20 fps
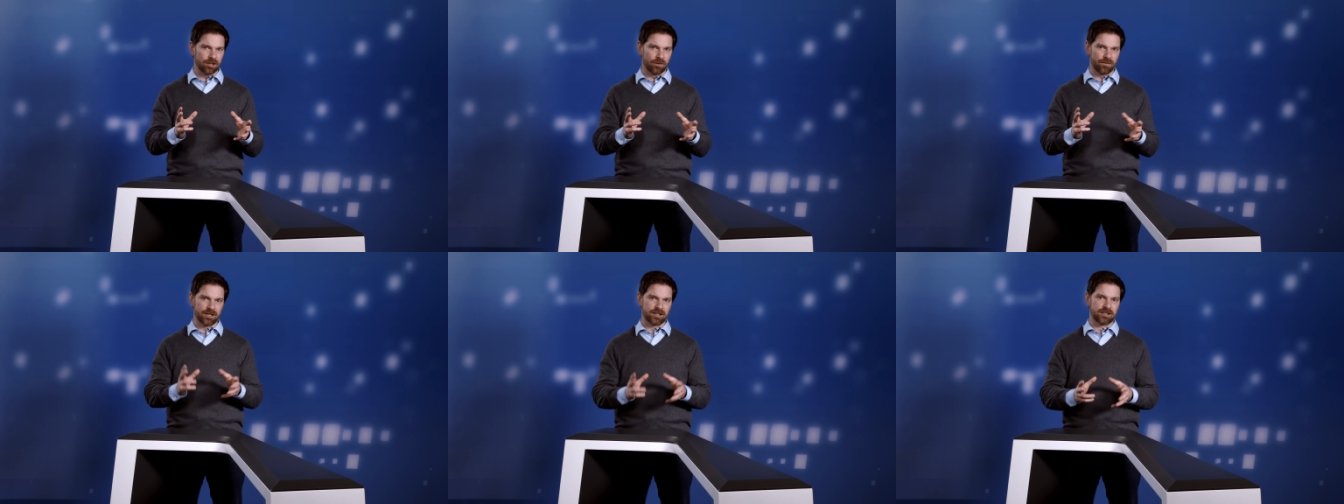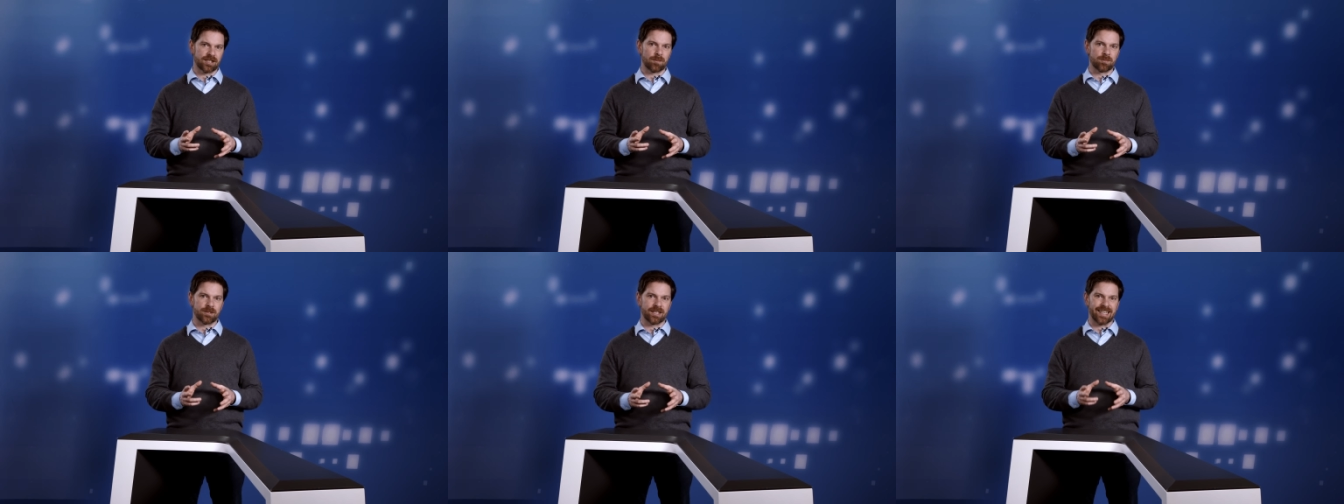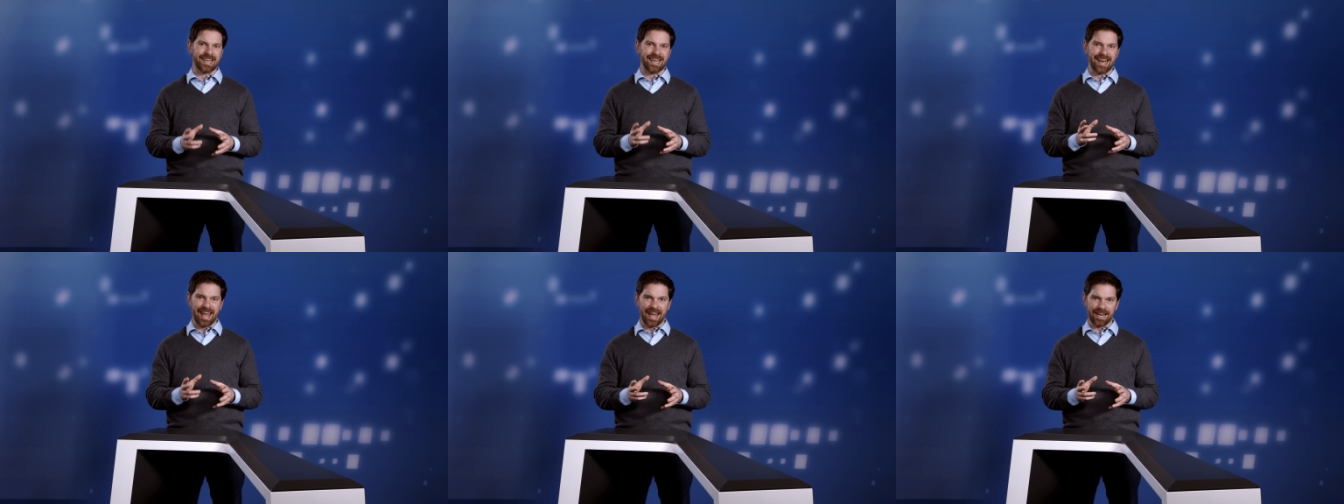of the subject
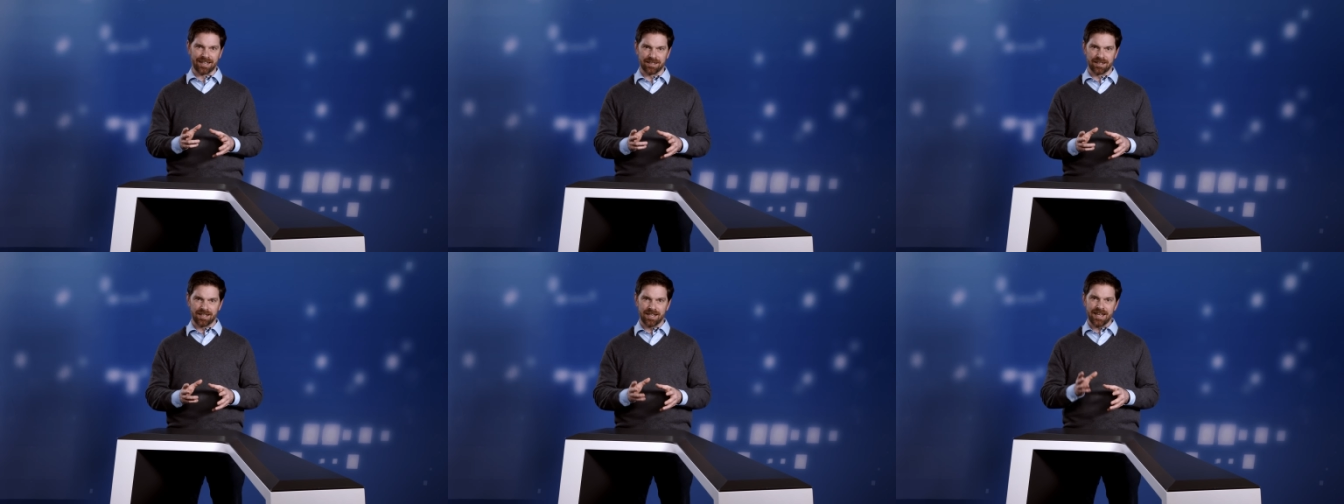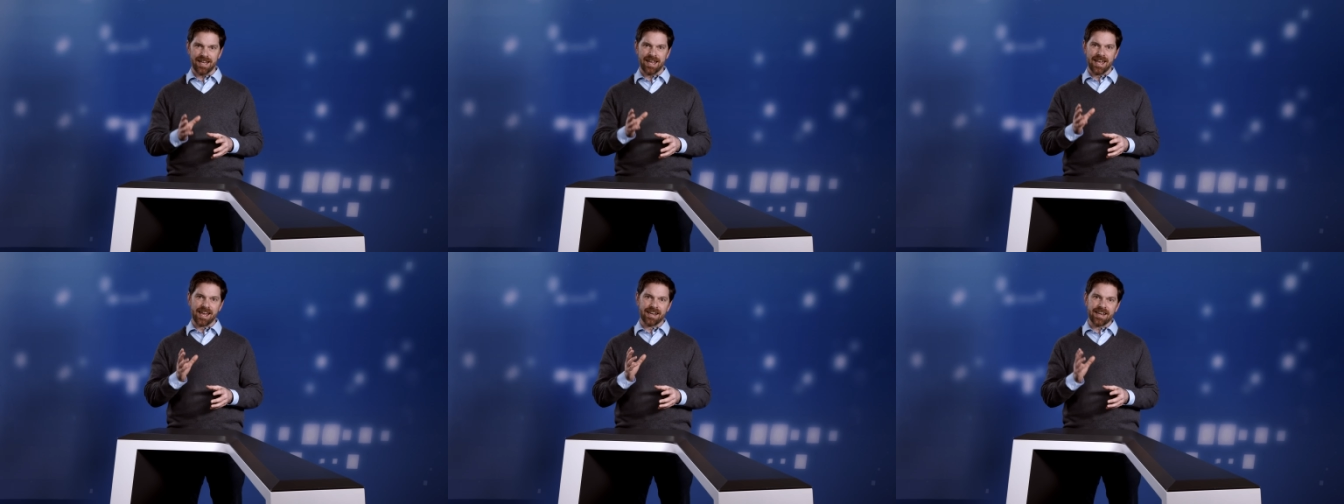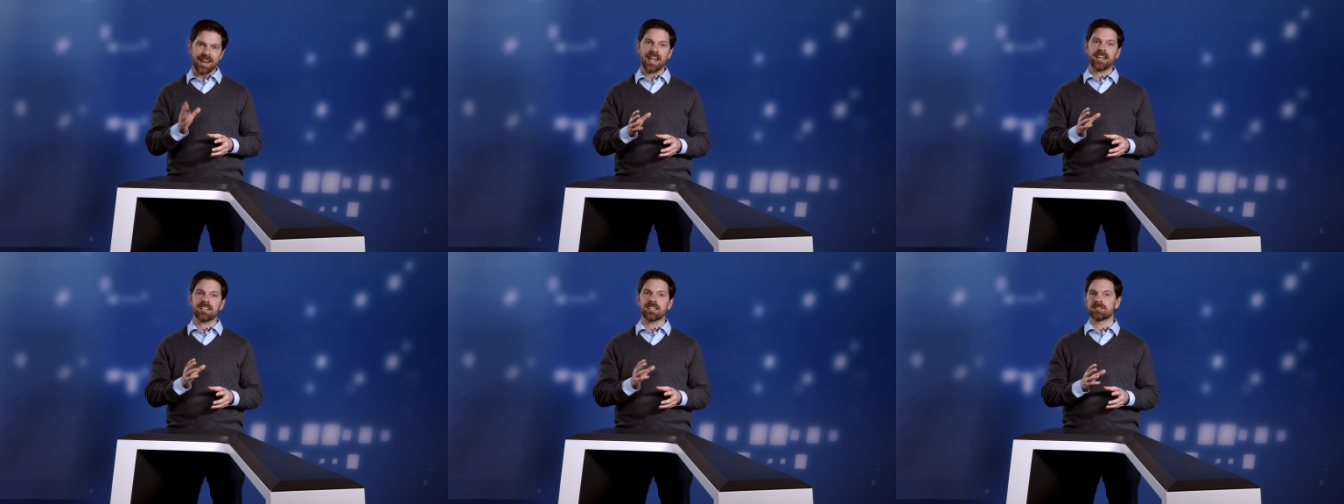at hand and
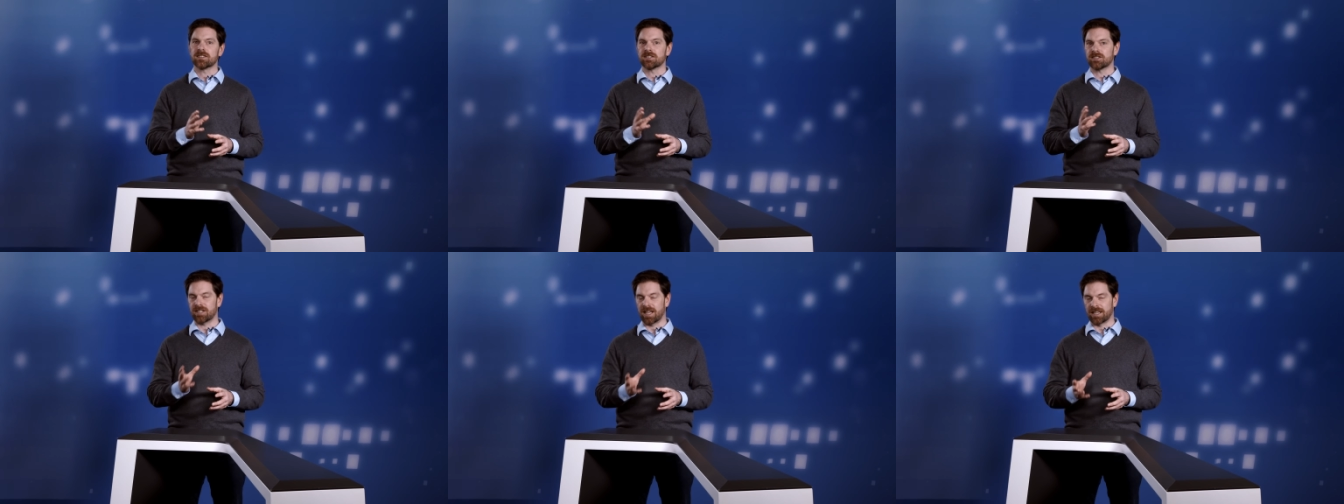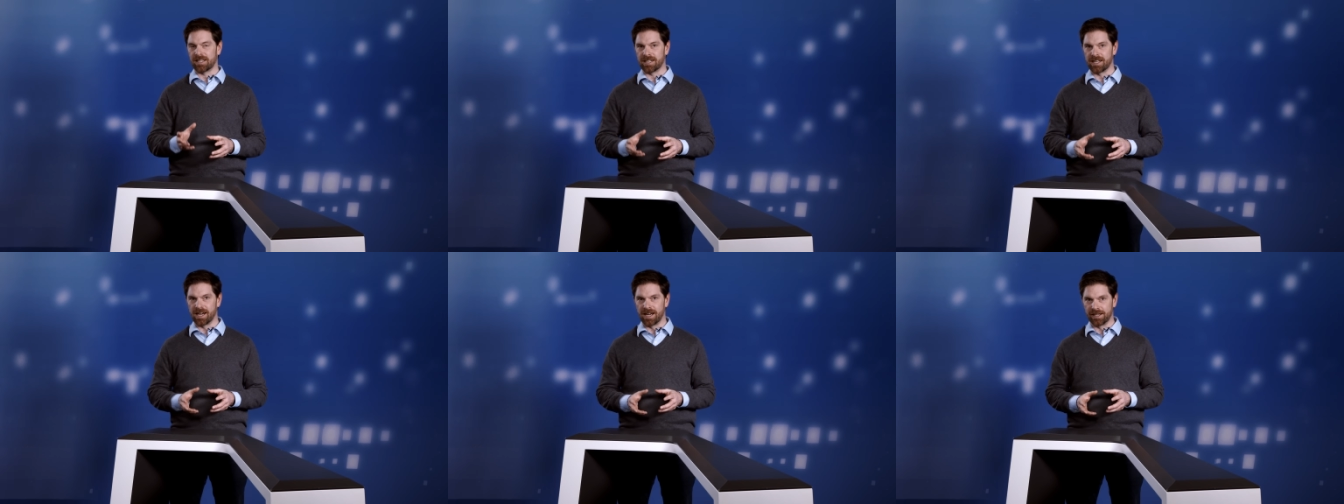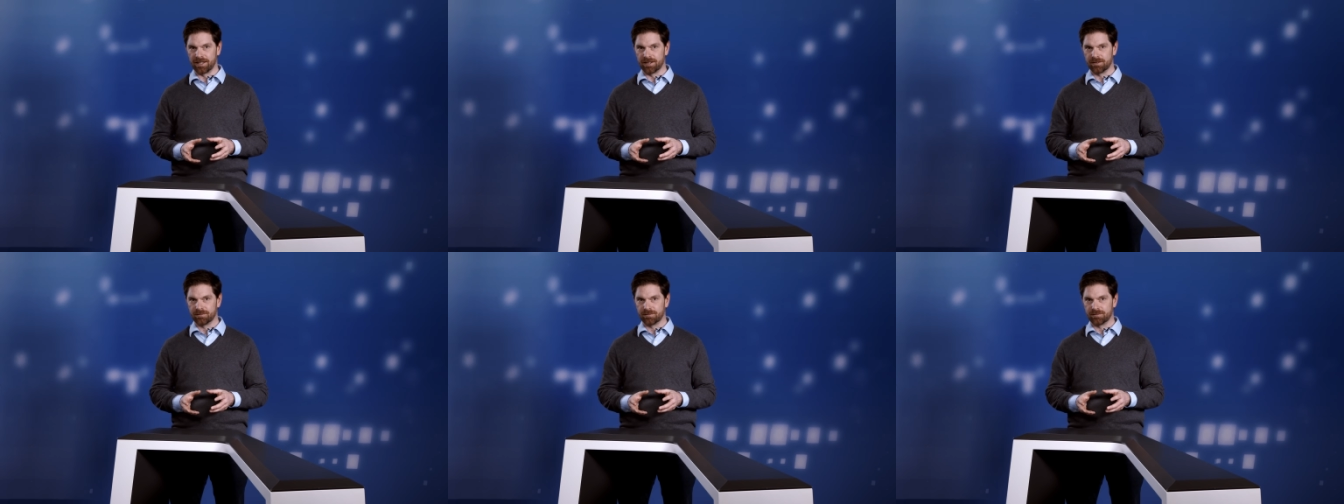act as a study guide.